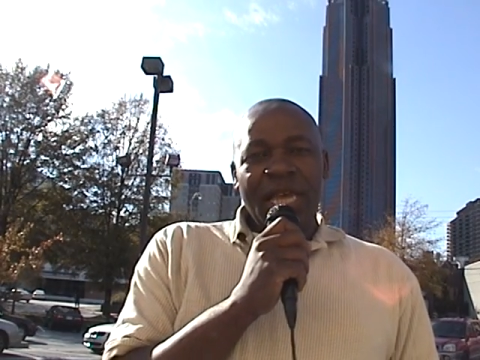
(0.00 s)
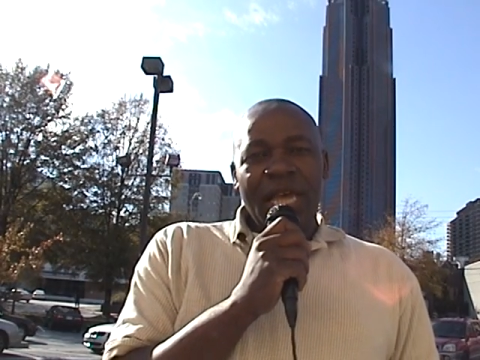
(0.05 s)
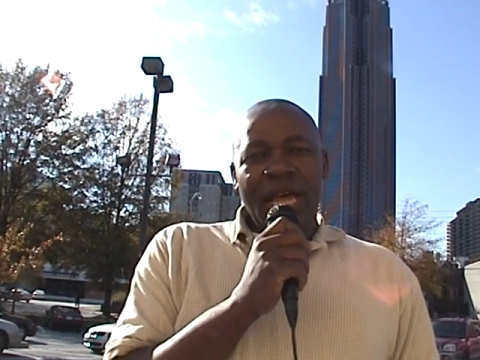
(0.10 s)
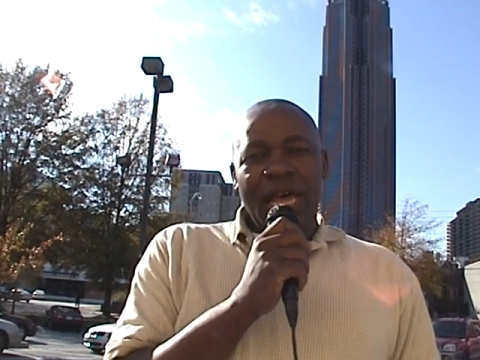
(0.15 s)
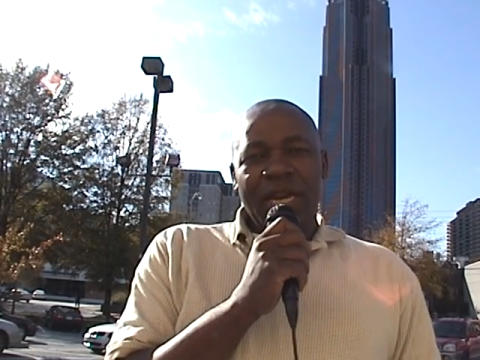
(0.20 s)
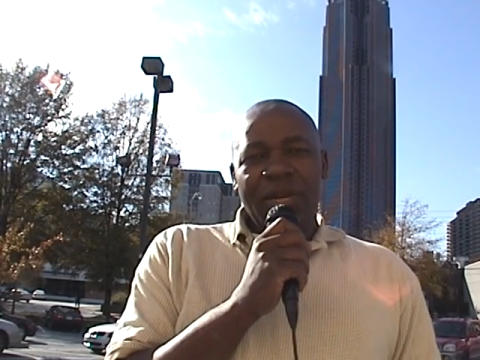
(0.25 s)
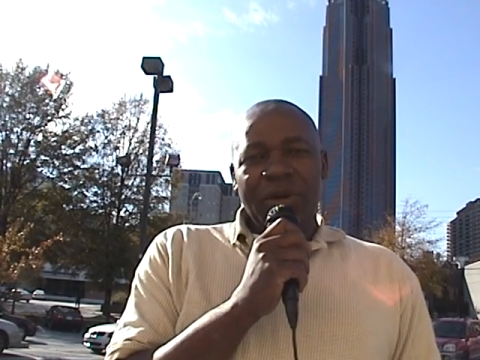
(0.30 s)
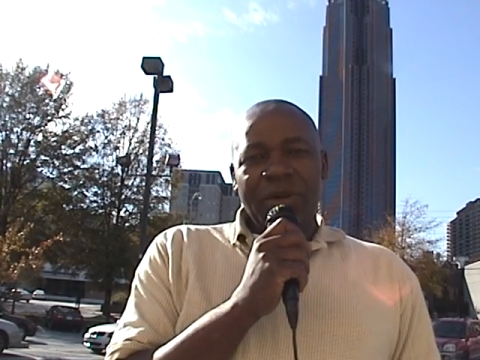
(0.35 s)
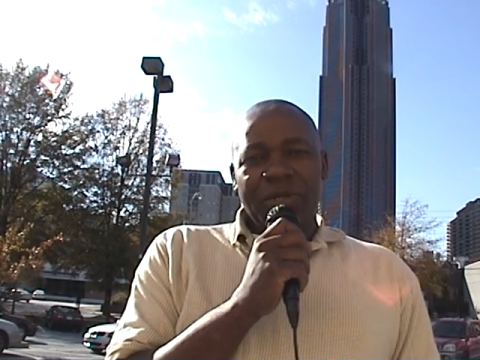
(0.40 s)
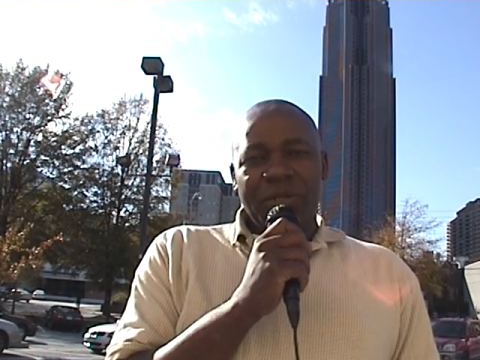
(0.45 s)

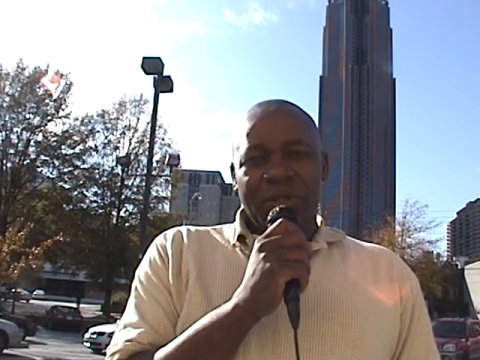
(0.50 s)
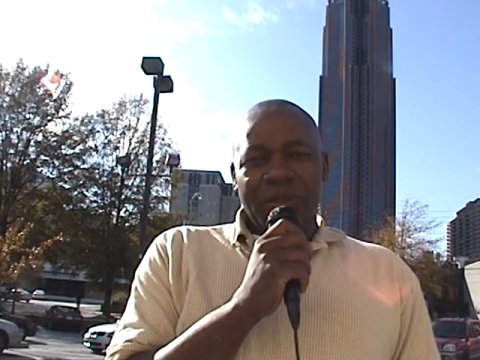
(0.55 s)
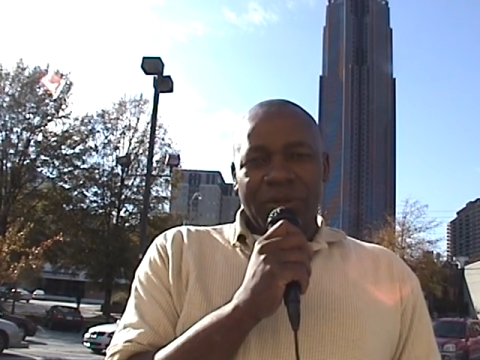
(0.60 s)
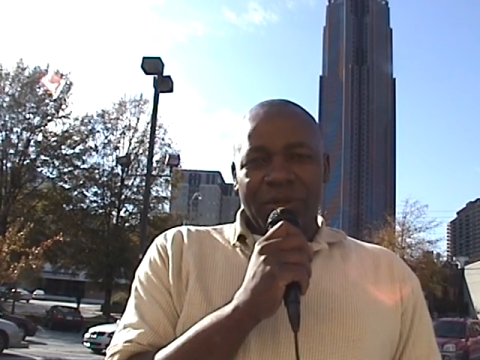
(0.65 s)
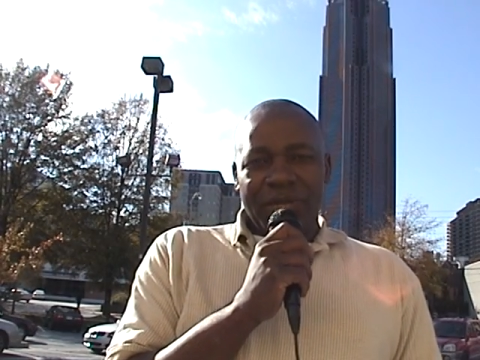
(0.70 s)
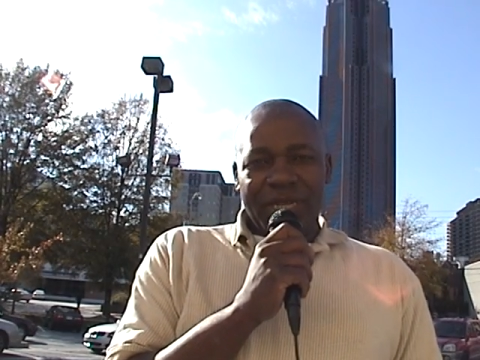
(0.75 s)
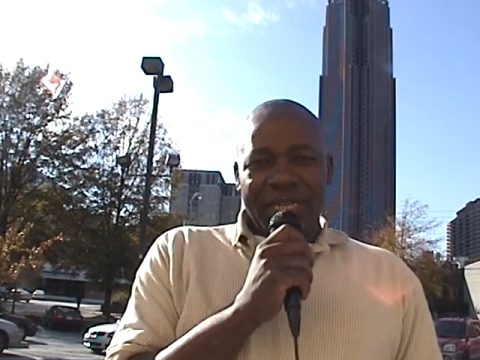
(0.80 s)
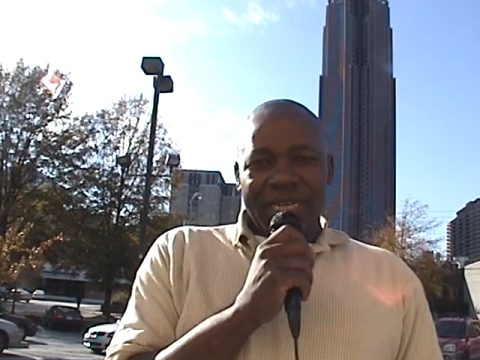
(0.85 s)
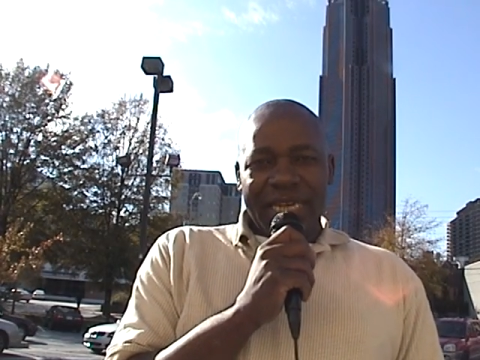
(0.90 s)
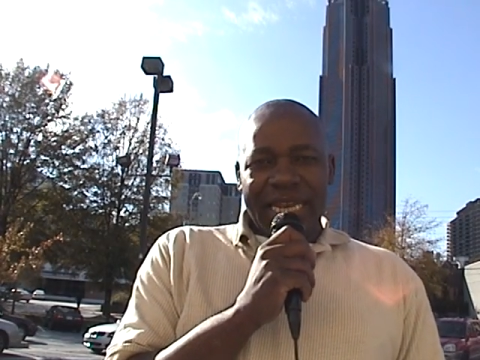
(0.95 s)
and also
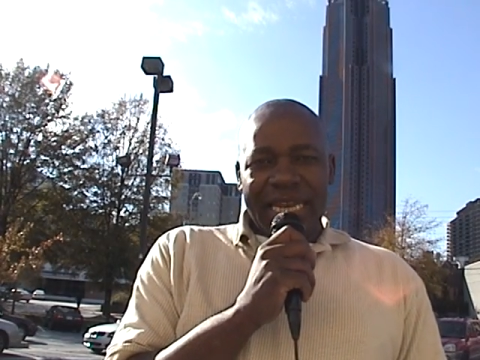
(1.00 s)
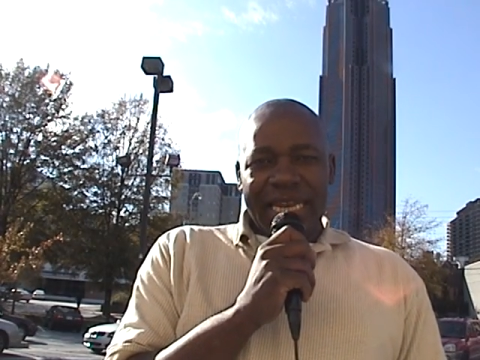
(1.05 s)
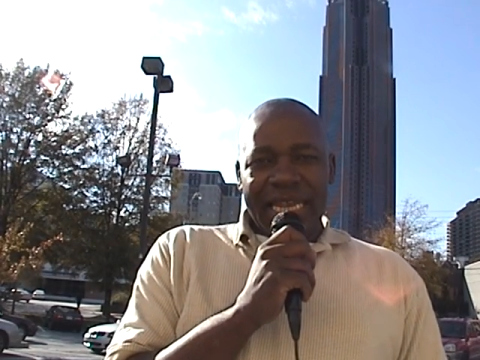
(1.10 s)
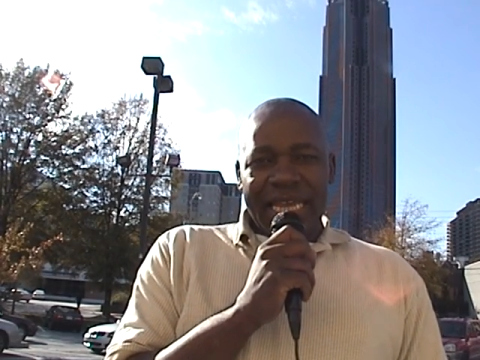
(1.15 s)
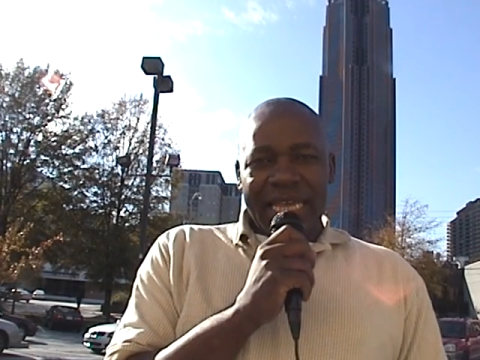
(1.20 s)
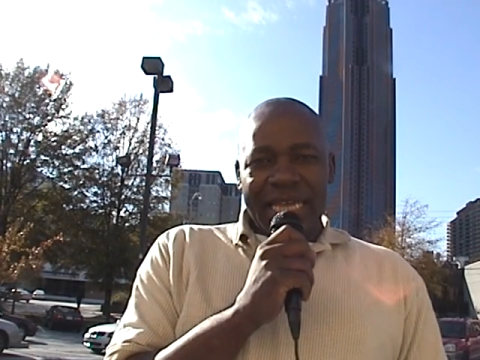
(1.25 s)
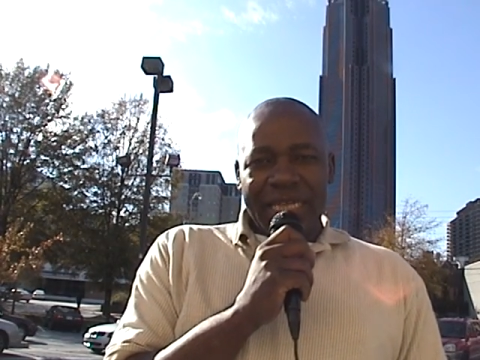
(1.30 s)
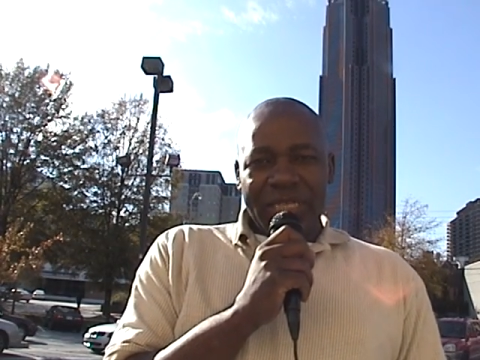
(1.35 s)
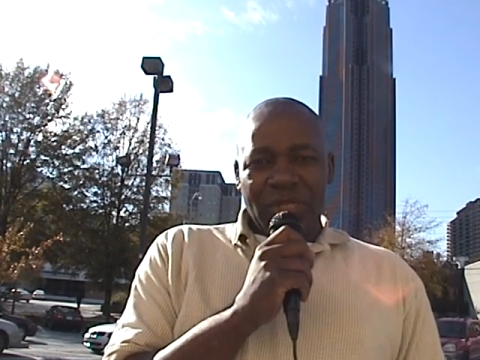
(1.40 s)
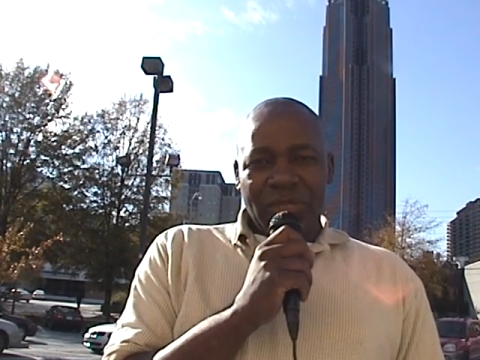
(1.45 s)
in
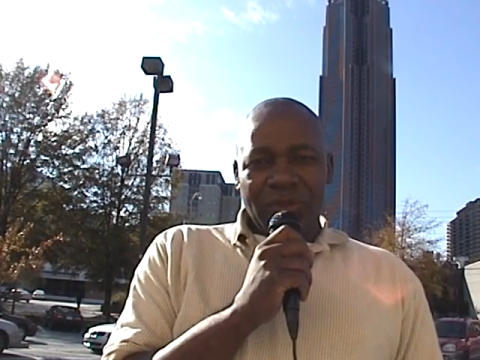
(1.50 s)
uh,